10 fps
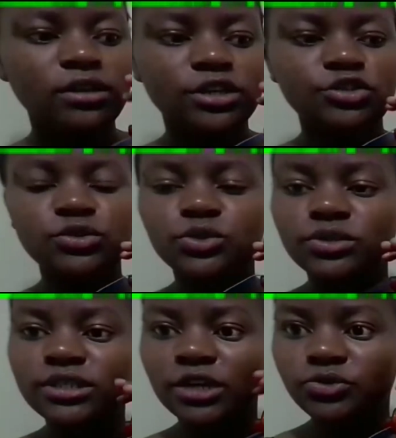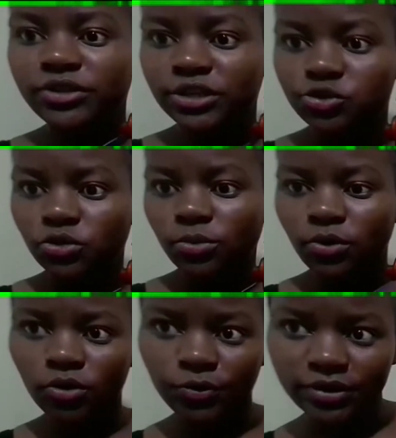either choose to start with the top
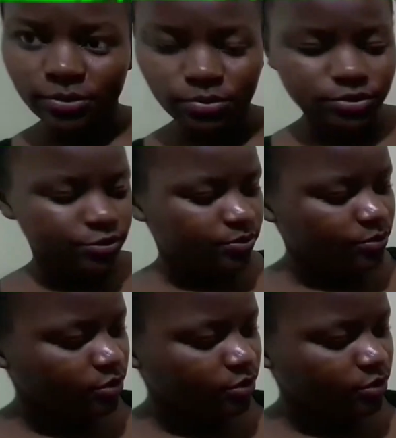or with the bottom.